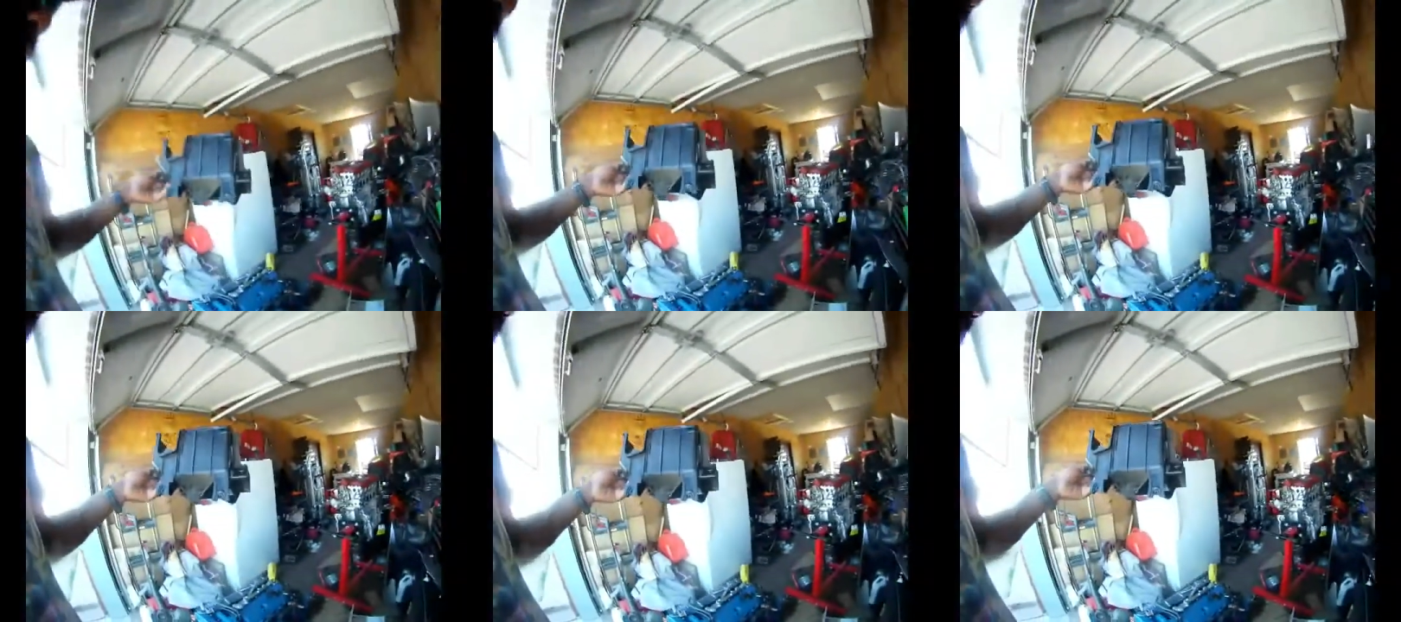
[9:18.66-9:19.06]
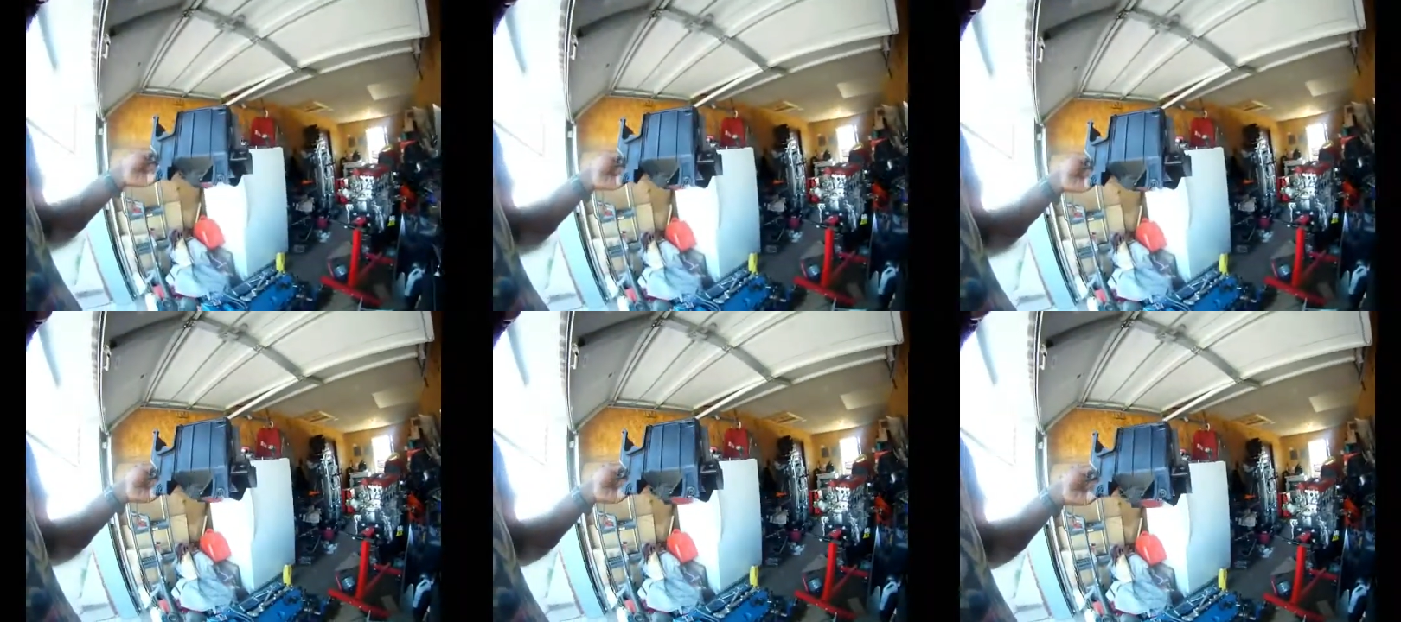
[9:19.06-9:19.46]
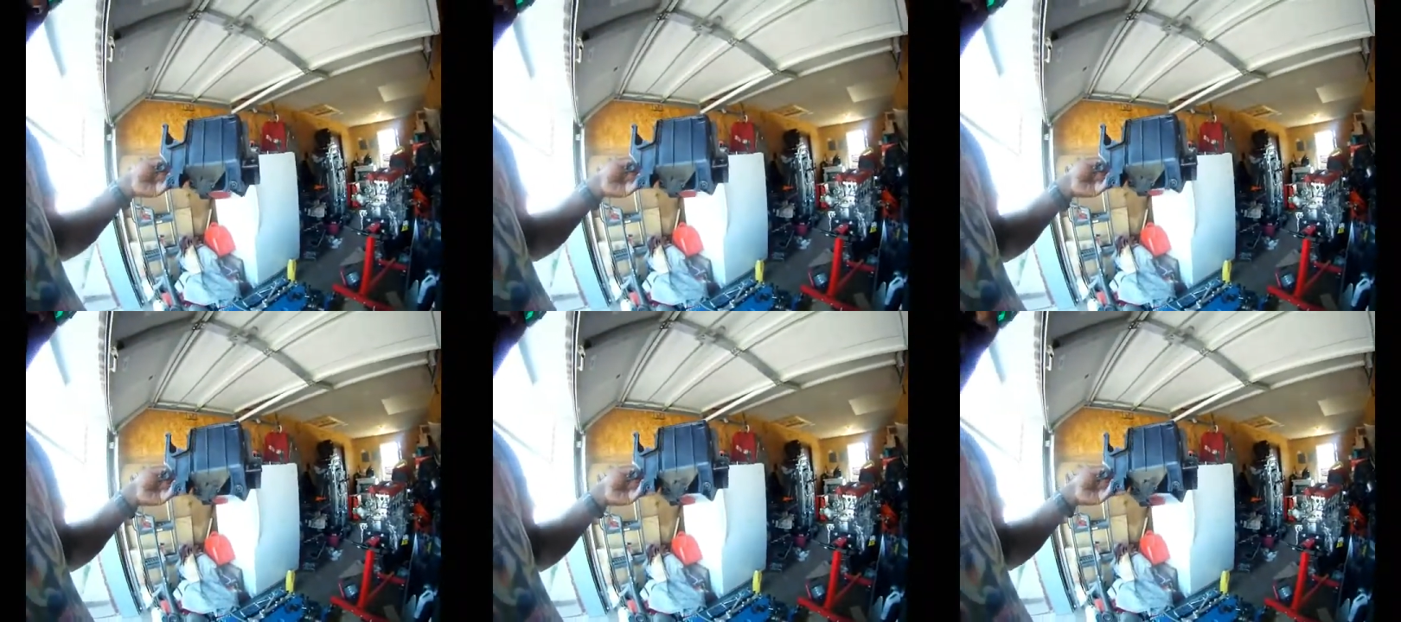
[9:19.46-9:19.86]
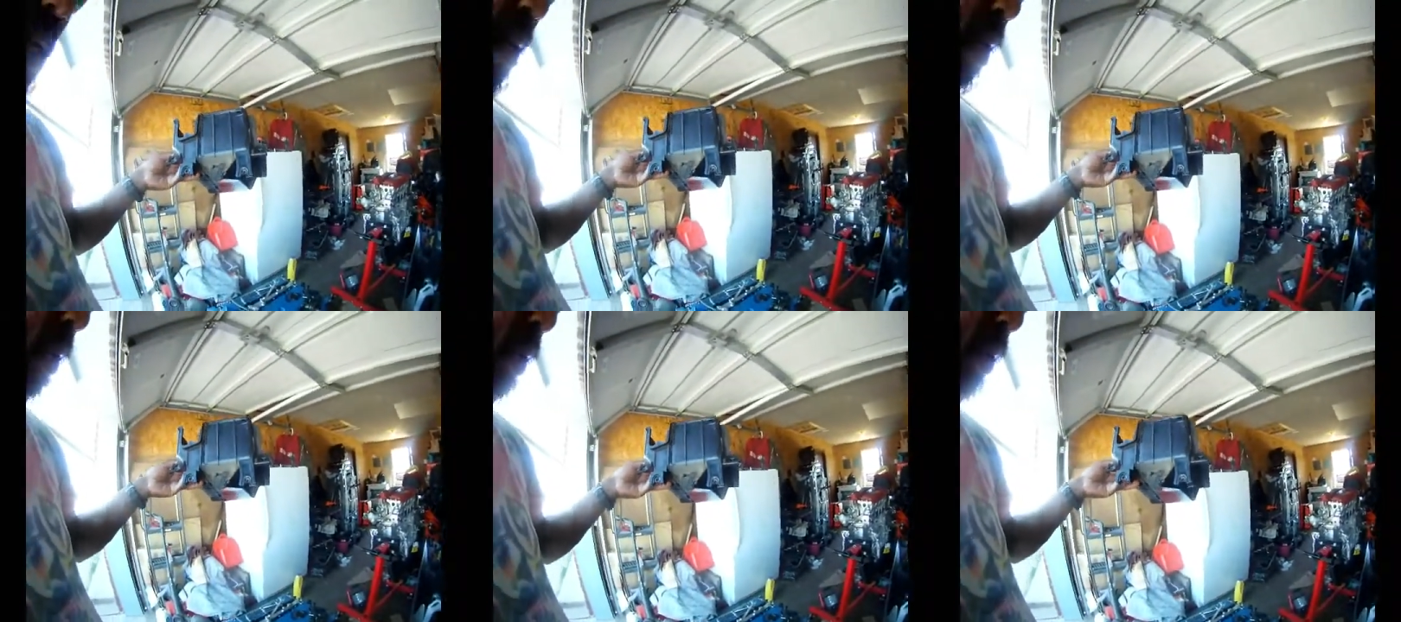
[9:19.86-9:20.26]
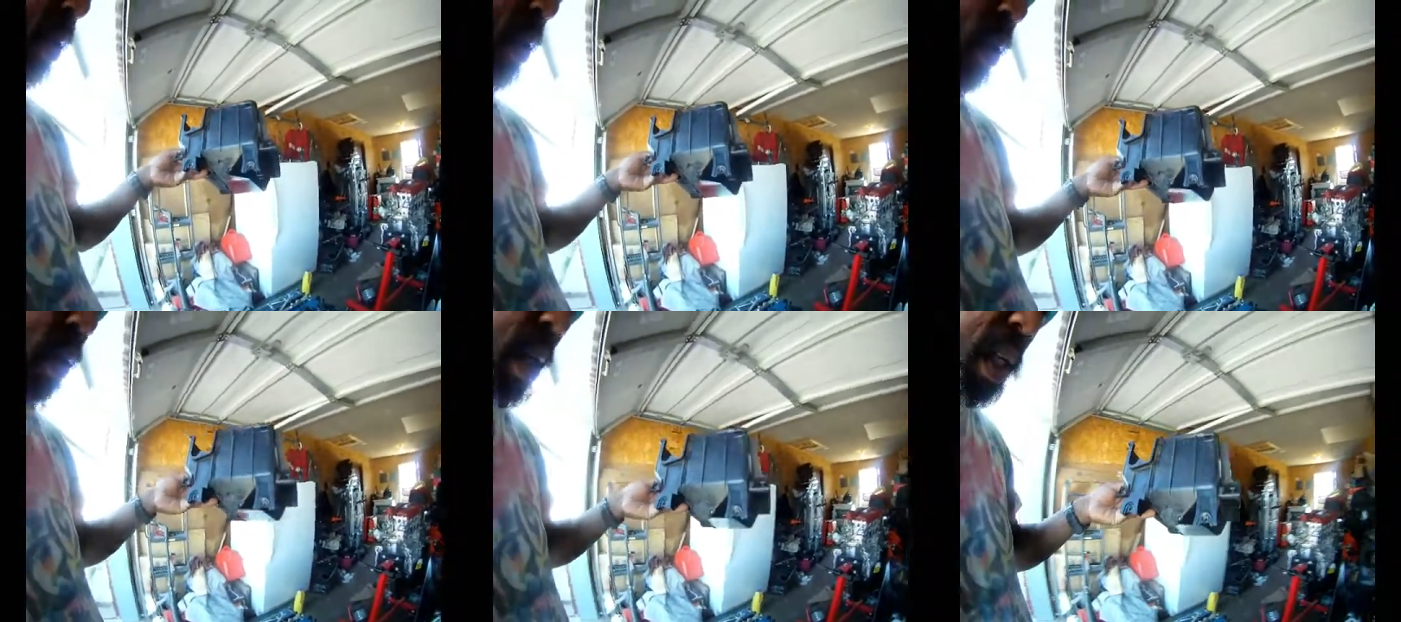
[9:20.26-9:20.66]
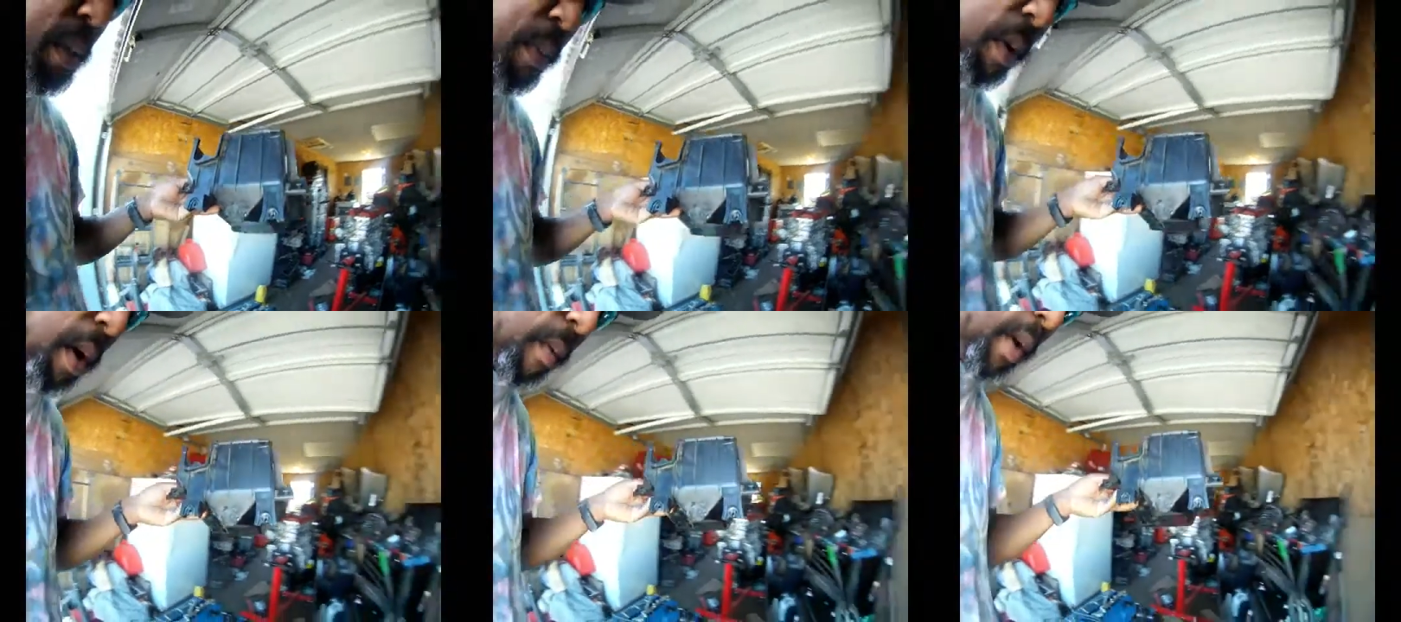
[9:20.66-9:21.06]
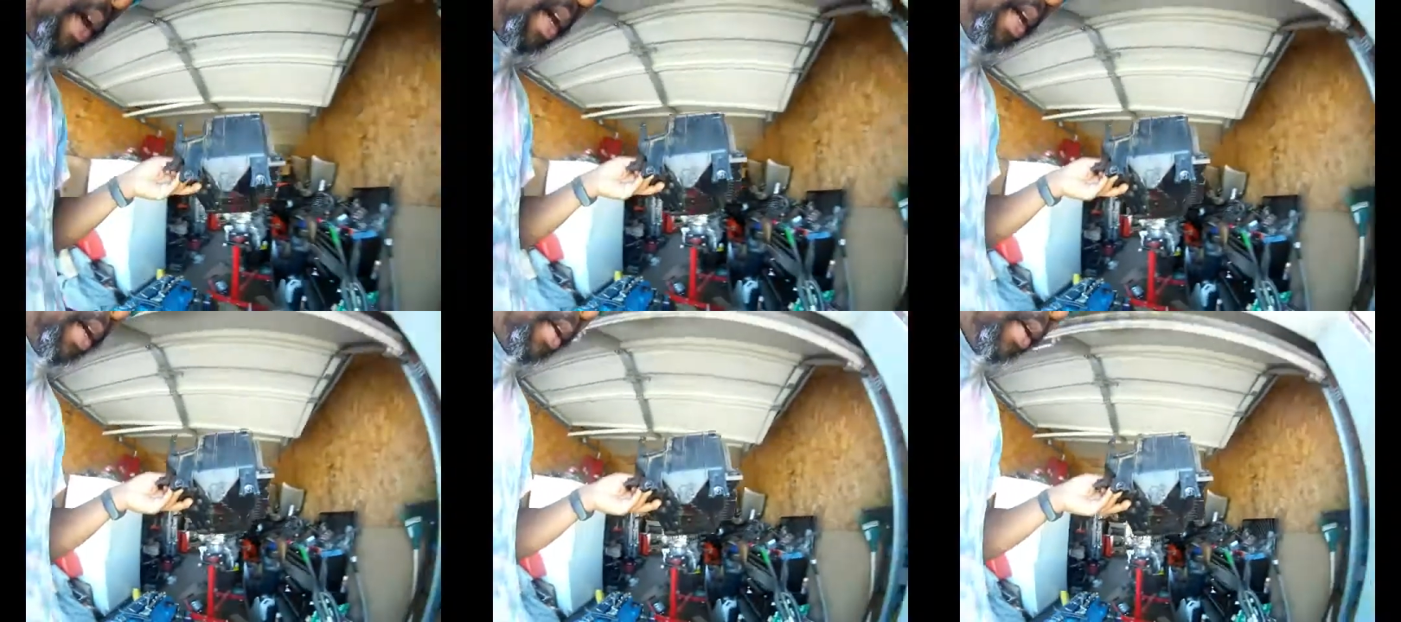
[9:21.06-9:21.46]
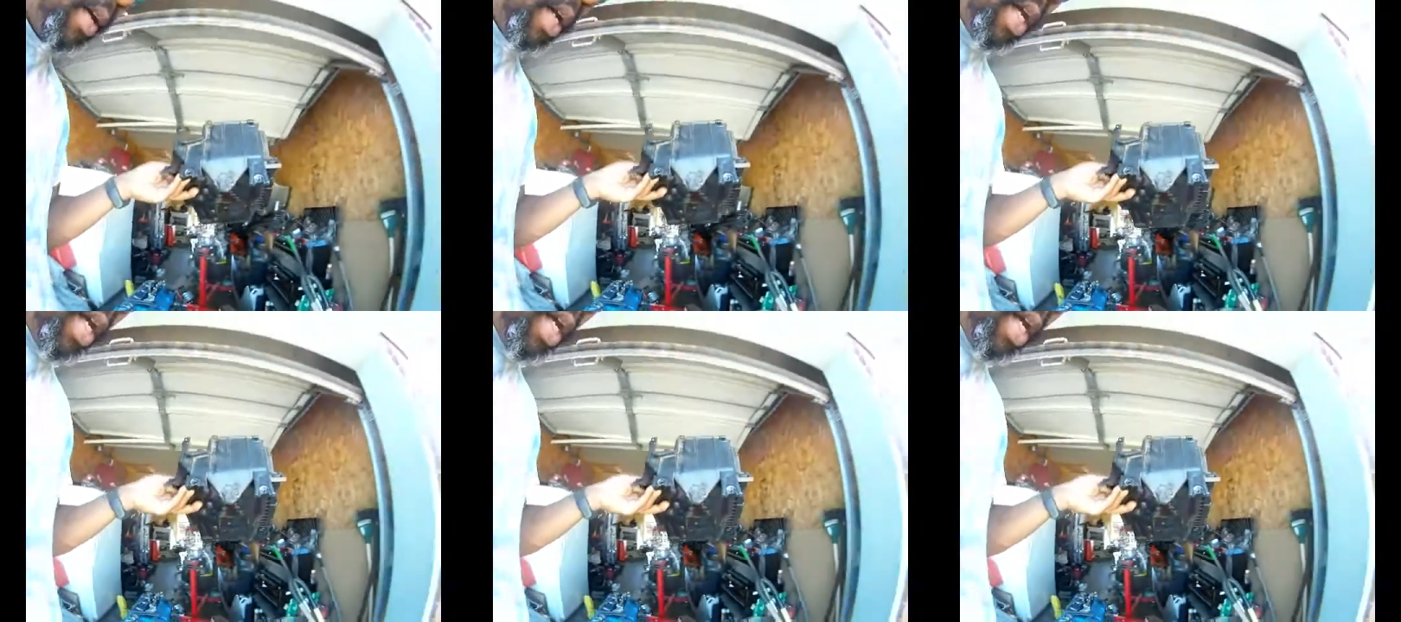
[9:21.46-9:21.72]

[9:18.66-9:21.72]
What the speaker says: (no speaker visible)